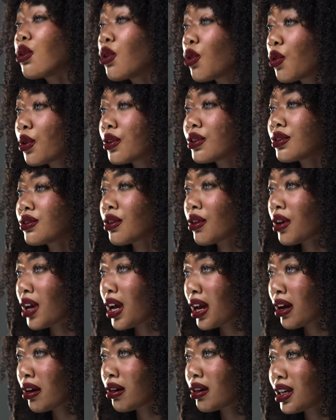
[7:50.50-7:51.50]
coarse your
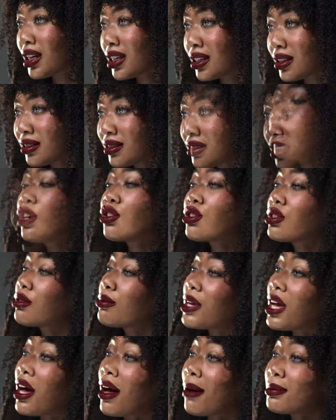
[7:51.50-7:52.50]
hair is, you should
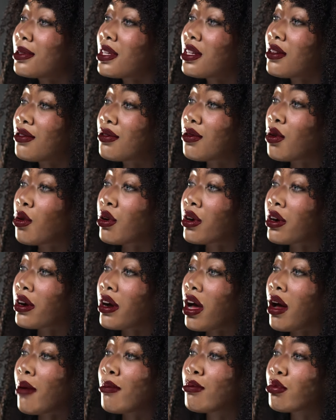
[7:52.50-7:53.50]
be opting for
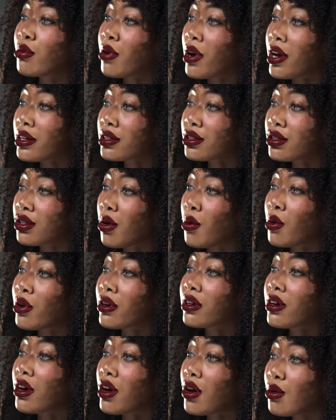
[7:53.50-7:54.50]
a brush or a
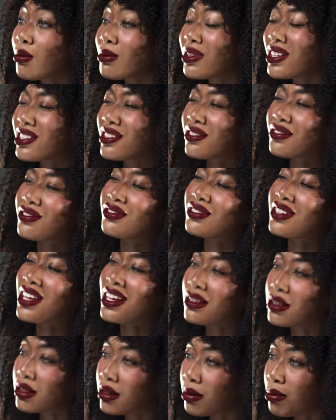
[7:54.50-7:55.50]
comb that is
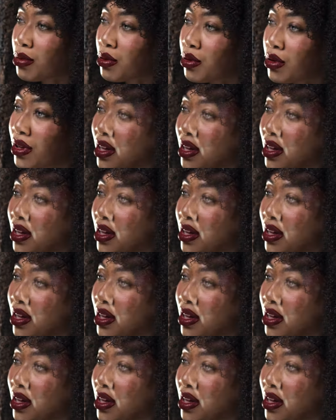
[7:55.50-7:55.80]
flexible.